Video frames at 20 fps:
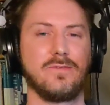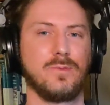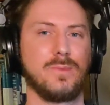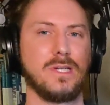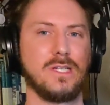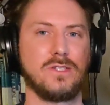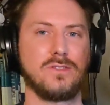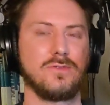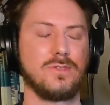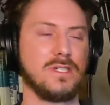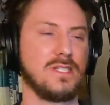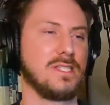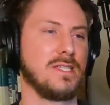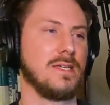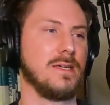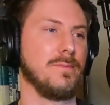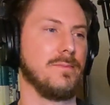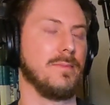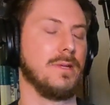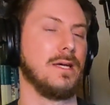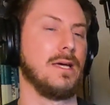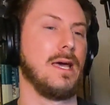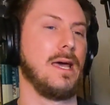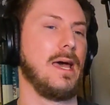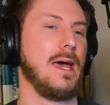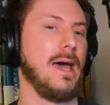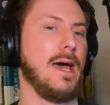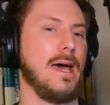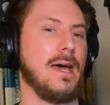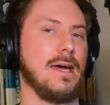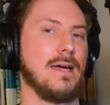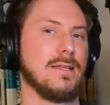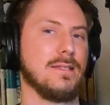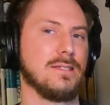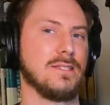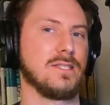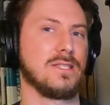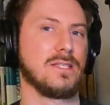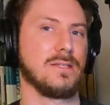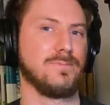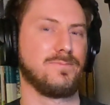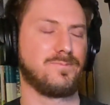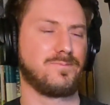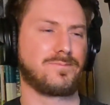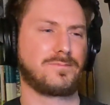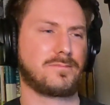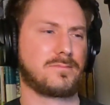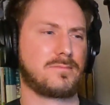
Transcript: Everybody treats him as